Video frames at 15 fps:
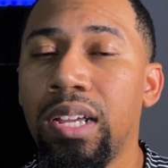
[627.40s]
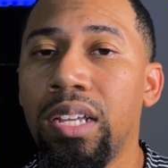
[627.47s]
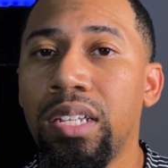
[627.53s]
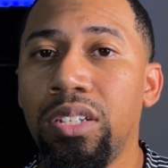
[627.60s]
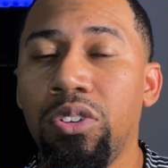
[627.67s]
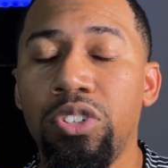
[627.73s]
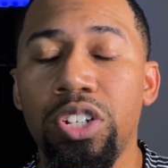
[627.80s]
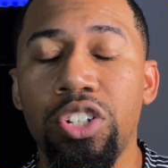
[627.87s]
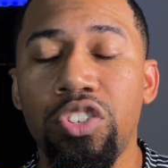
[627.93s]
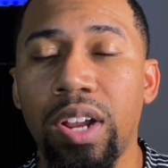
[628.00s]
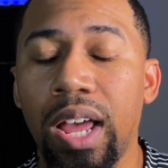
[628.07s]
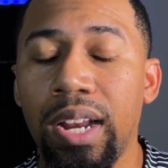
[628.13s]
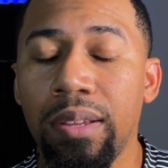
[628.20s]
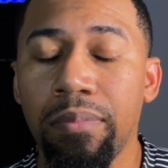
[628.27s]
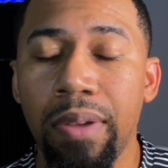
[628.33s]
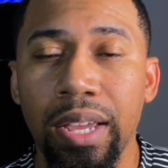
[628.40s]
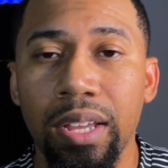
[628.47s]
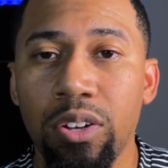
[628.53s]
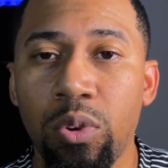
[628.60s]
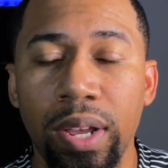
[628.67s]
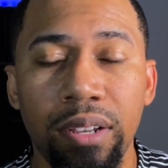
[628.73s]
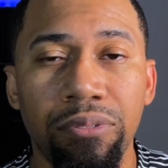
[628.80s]
You just trying to make a
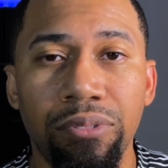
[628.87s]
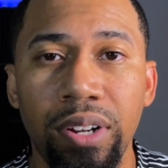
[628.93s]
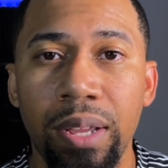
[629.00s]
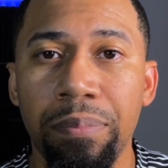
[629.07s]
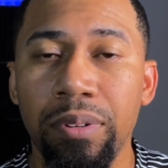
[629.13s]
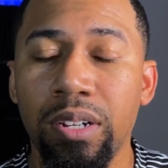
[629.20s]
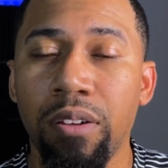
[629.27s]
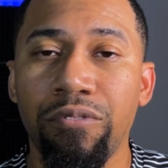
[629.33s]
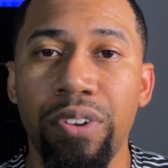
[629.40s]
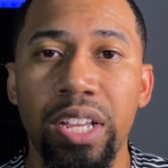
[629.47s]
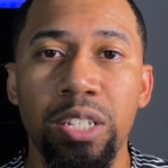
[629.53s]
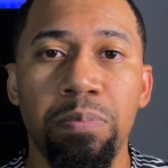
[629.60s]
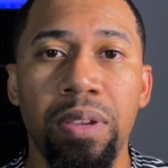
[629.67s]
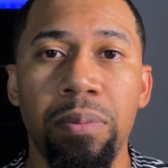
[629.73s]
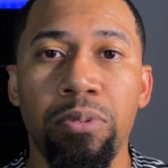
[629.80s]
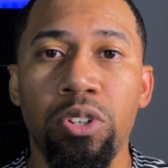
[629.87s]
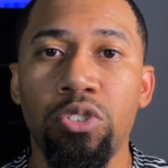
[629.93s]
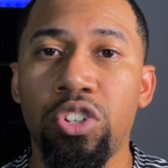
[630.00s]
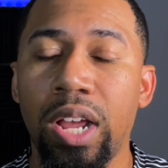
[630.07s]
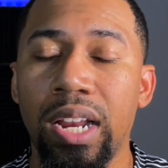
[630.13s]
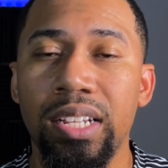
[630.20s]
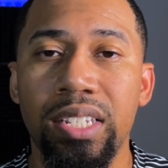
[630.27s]
quick flip and convince people. You
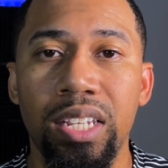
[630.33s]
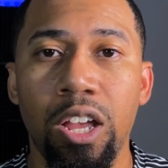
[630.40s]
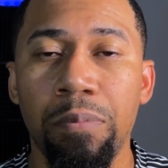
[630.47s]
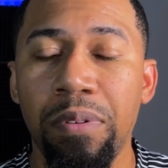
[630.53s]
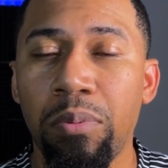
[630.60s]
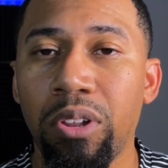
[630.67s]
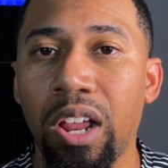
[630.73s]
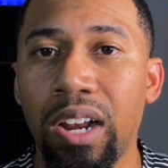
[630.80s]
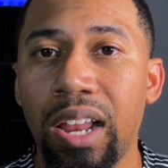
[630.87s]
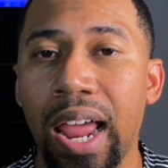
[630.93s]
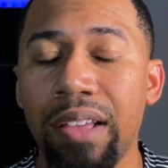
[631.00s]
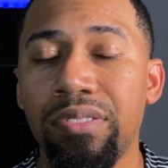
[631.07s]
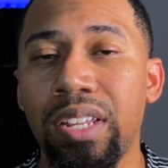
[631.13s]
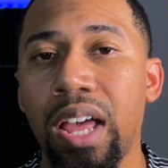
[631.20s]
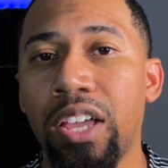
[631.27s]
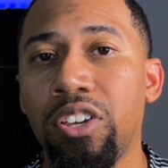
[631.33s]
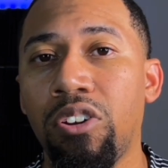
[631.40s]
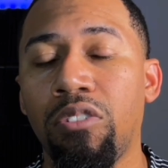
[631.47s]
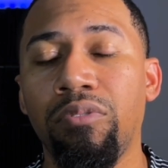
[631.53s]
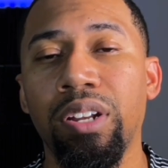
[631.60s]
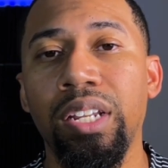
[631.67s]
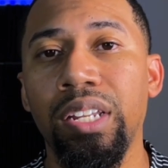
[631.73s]
trying to sell people on a lifestyle you
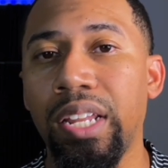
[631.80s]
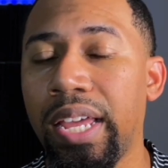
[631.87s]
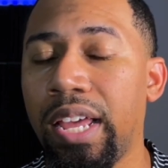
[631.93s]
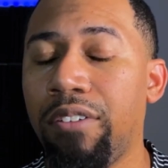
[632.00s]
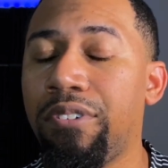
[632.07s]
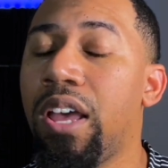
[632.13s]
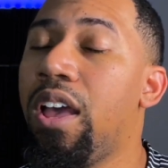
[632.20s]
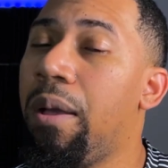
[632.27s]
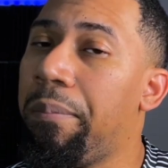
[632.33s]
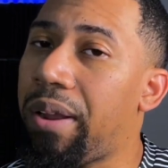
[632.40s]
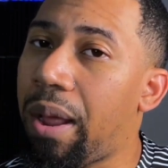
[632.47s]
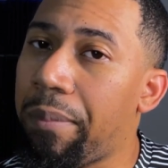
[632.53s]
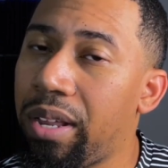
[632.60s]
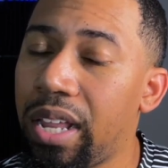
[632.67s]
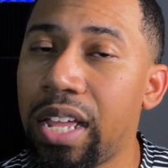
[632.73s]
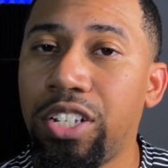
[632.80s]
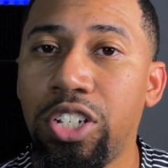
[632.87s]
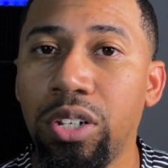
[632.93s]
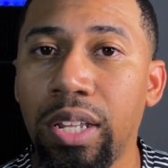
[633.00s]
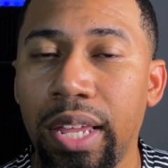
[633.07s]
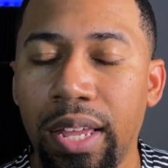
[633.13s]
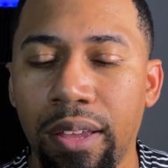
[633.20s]
don't really live, but I'm gonna let you
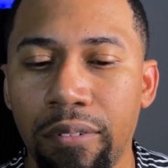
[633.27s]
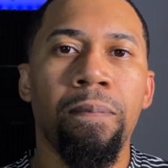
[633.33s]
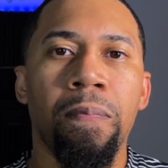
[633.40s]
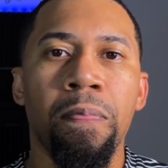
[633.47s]
live.